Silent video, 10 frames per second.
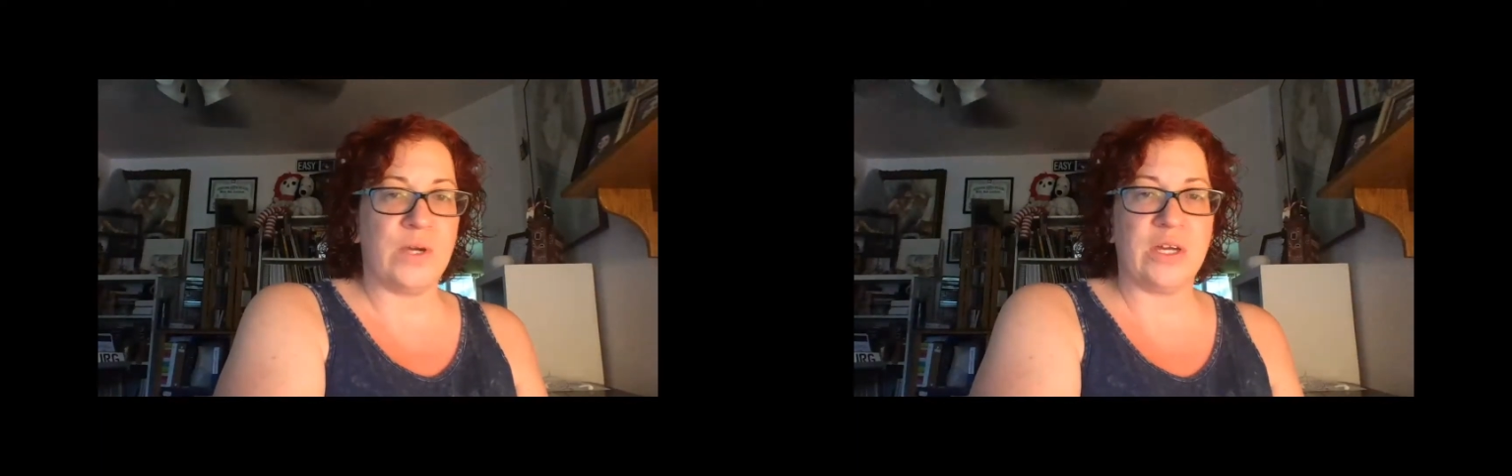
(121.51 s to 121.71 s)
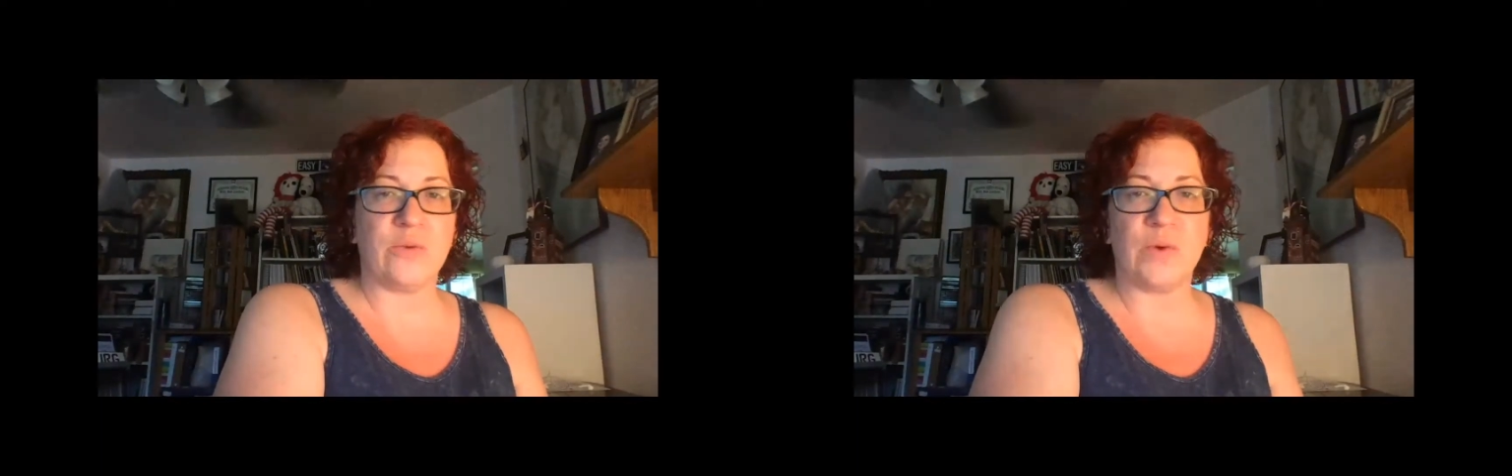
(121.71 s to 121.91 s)

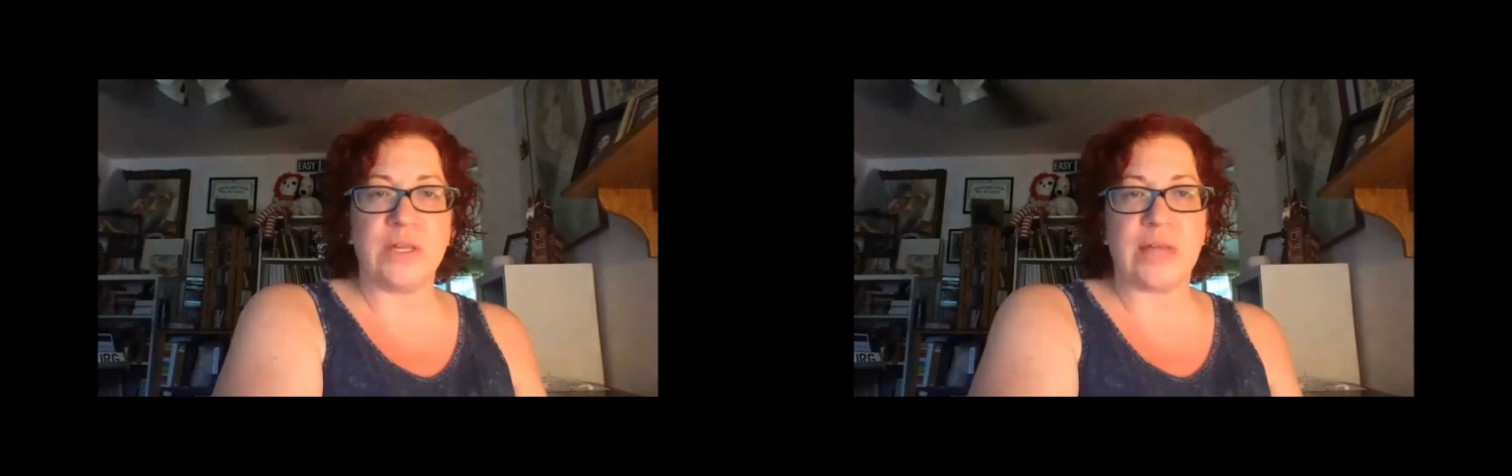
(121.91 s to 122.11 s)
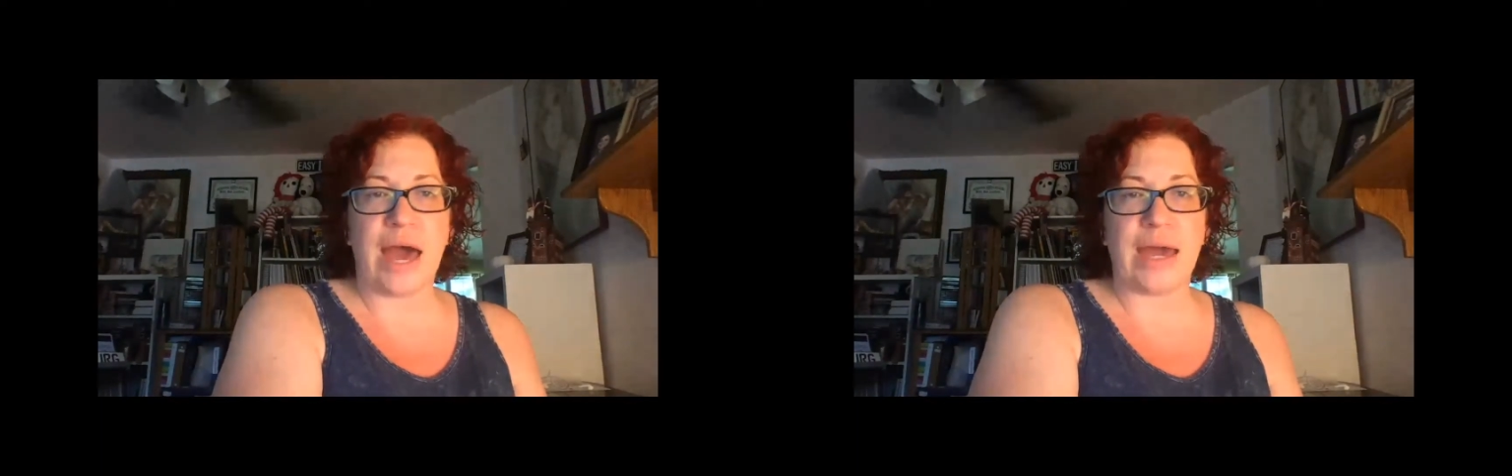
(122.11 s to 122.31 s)
can
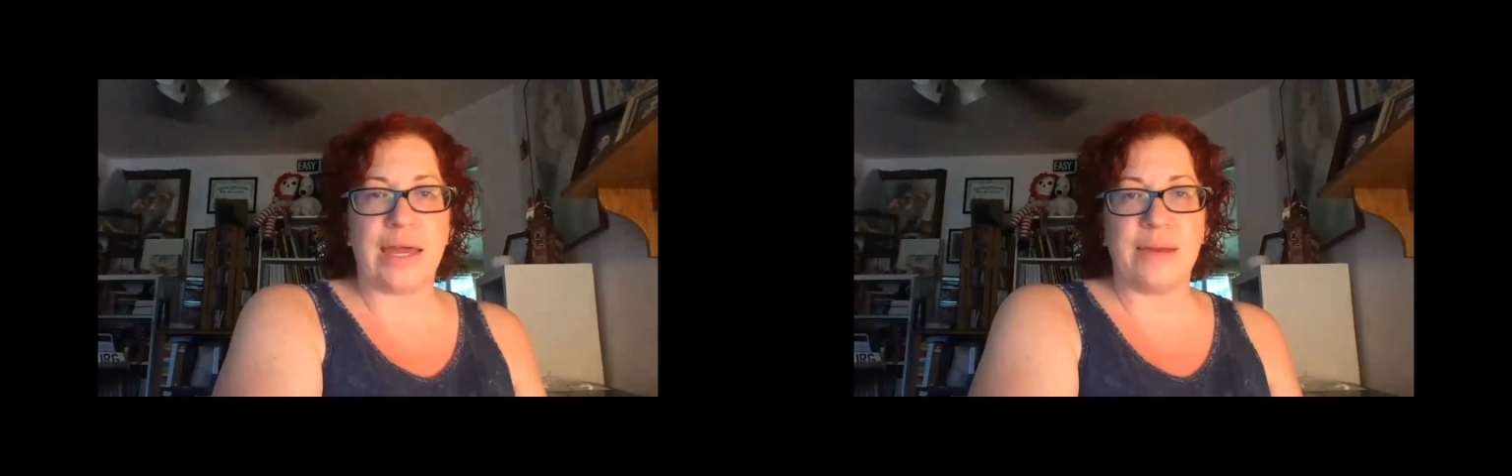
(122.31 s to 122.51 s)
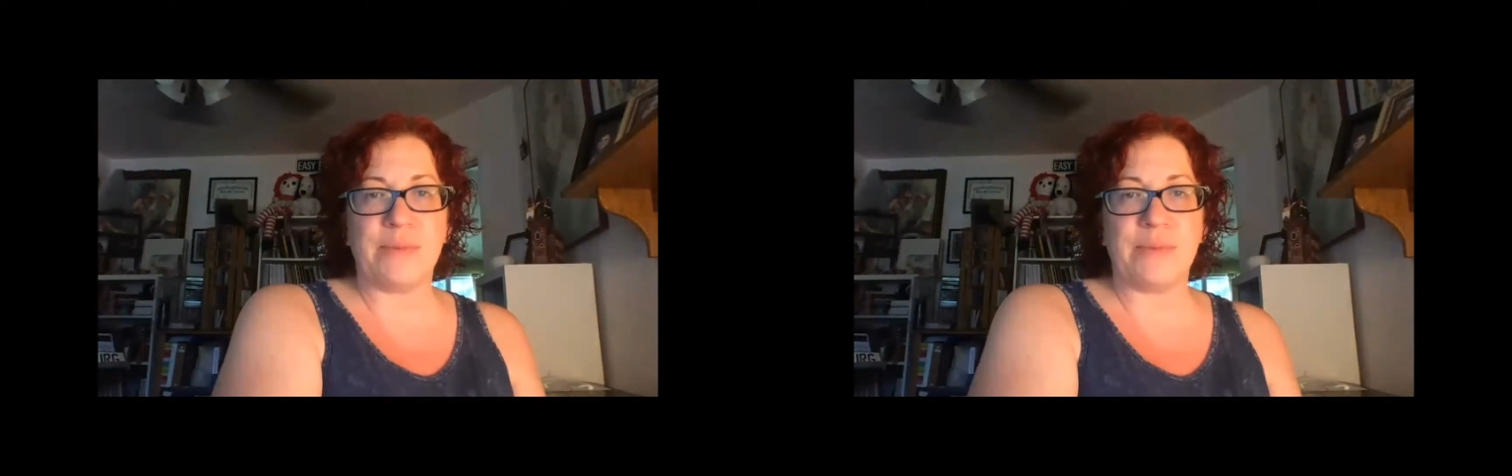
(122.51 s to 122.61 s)
read that and